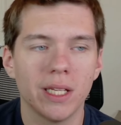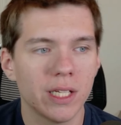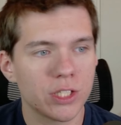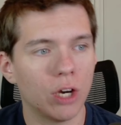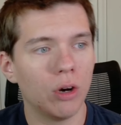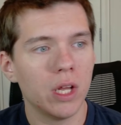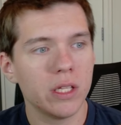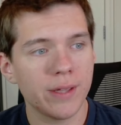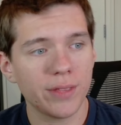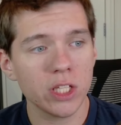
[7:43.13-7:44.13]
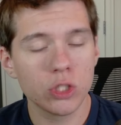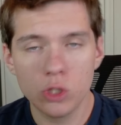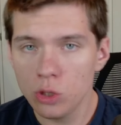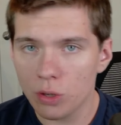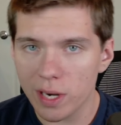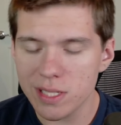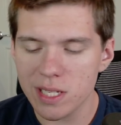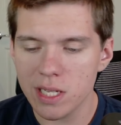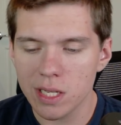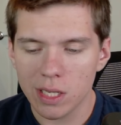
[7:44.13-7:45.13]
So nothing too
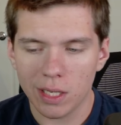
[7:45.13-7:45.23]
crazy,